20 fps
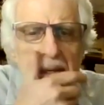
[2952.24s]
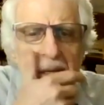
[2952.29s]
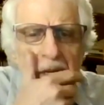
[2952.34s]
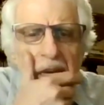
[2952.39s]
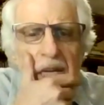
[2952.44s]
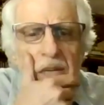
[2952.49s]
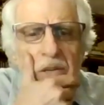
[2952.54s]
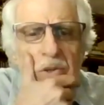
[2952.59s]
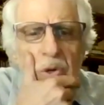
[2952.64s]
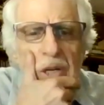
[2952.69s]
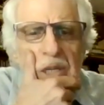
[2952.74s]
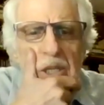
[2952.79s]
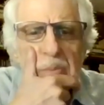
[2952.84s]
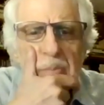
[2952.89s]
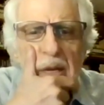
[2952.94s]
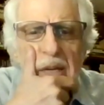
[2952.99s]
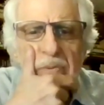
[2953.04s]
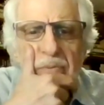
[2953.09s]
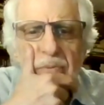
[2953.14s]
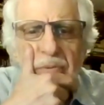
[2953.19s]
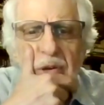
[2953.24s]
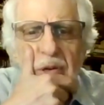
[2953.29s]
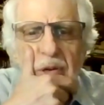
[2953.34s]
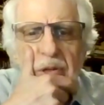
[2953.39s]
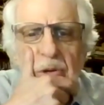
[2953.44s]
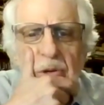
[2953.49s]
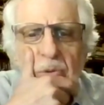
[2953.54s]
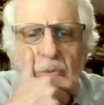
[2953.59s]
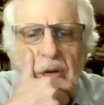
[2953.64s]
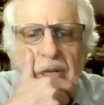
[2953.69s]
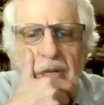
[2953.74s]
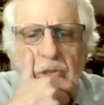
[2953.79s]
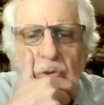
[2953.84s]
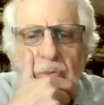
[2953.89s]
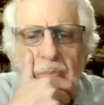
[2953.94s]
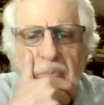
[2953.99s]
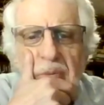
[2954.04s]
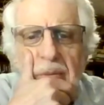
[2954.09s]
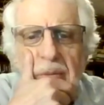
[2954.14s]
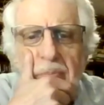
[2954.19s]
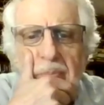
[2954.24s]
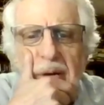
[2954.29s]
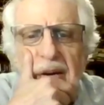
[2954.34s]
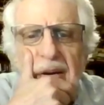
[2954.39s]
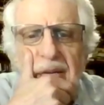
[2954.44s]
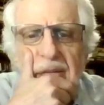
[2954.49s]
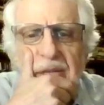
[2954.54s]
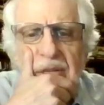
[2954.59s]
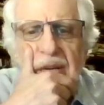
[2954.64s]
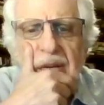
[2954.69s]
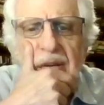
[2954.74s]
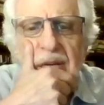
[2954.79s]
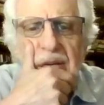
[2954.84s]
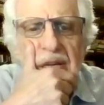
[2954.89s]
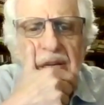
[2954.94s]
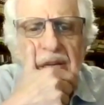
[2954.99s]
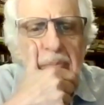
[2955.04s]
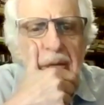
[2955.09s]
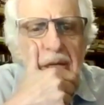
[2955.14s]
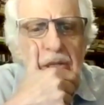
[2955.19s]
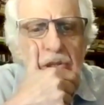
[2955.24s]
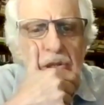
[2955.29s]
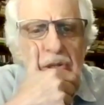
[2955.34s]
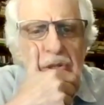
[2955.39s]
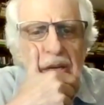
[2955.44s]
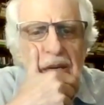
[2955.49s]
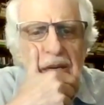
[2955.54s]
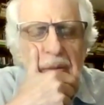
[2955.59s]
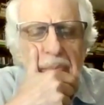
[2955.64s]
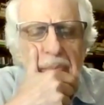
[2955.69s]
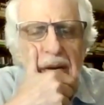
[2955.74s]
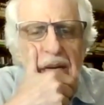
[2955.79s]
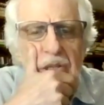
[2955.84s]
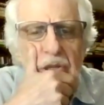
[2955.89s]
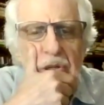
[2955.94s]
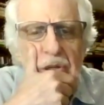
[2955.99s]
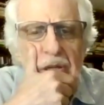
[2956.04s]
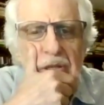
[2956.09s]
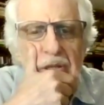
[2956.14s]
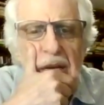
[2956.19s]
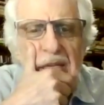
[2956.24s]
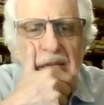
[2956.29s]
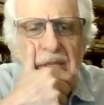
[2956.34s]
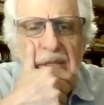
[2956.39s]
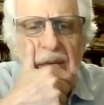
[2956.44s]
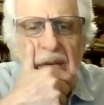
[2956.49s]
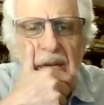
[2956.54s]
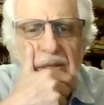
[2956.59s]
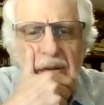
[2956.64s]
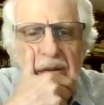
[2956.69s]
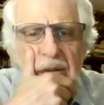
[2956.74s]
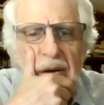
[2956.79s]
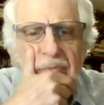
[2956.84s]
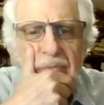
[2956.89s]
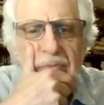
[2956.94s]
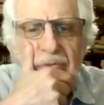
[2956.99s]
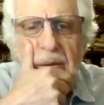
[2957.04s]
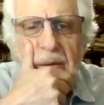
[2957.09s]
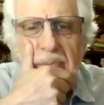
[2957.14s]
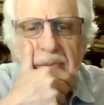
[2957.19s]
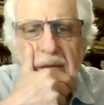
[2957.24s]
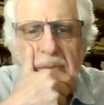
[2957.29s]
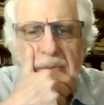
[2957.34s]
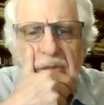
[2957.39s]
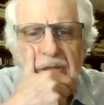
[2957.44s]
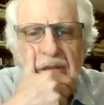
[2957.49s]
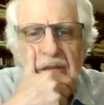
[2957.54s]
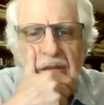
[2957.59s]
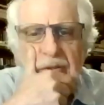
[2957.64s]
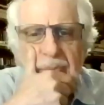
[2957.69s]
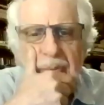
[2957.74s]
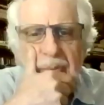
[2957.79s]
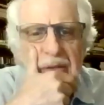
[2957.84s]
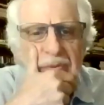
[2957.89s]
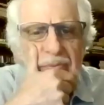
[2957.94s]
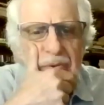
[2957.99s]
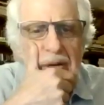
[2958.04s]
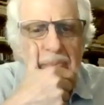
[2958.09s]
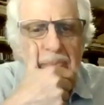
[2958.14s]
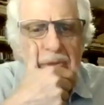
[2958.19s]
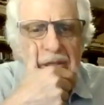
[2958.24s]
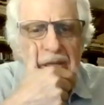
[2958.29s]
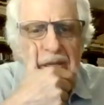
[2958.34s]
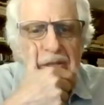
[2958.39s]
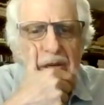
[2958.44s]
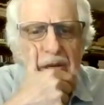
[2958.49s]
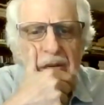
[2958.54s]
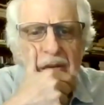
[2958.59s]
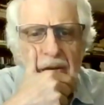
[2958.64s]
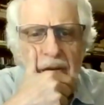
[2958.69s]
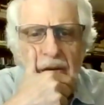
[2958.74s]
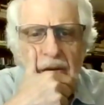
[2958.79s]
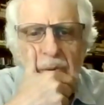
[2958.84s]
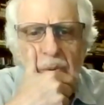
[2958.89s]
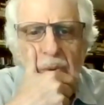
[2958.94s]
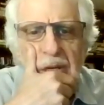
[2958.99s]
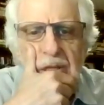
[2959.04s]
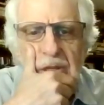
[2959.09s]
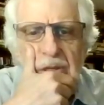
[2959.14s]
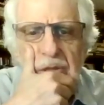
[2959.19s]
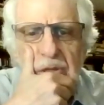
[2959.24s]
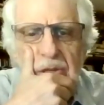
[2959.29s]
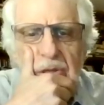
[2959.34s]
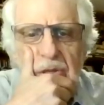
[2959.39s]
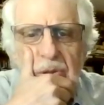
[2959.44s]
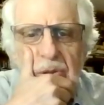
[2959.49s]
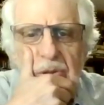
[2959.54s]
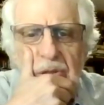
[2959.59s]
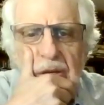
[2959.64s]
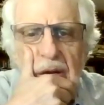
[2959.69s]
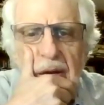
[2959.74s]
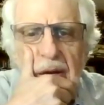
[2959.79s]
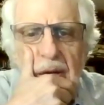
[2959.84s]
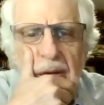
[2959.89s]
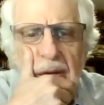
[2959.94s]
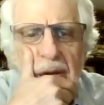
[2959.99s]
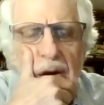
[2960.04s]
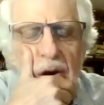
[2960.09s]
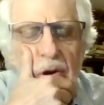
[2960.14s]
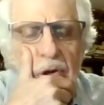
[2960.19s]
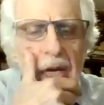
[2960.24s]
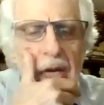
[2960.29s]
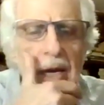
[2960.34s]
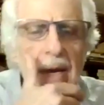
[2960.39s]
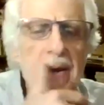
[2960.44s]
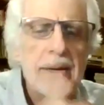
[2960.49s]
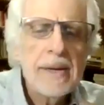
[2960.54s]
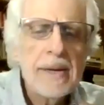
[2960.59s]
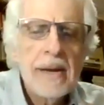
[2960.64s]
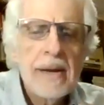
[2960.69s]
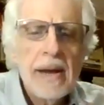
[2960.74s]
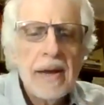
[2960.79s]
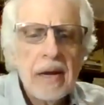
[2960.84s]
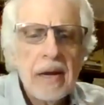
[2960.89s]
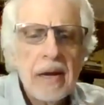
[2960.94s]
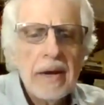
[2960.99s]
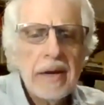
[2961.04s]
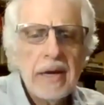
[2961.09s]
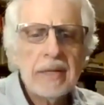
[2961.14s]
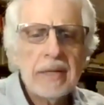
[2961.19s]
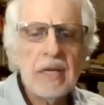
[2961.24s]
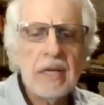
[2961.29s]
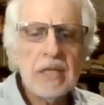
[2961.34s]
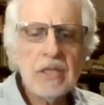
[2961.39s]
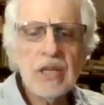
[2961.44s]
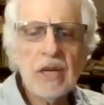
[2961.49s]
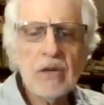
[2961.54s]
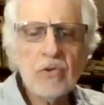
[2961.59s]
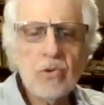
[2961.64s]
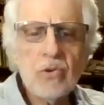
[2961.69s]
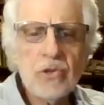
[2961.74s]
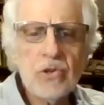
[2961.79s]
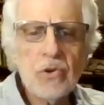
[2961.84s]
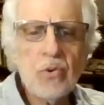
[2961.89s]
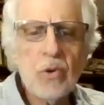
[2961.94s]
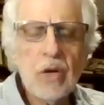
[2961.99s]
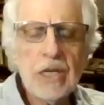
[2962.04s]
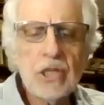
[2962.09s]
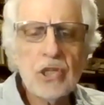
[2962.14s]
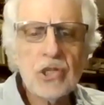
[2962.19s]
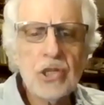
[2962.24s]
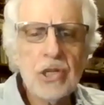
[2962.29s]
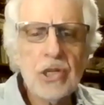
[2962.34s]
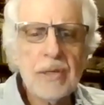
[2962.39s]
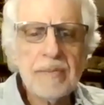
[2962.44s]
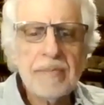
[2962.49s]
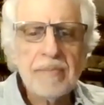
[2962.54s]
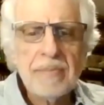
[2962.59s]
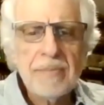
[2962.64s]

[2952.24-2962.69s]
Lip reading: Can you explain further what you mean by their images and imagination does not come from themselves, but from sense? What is the source of? Okay, that's a good question.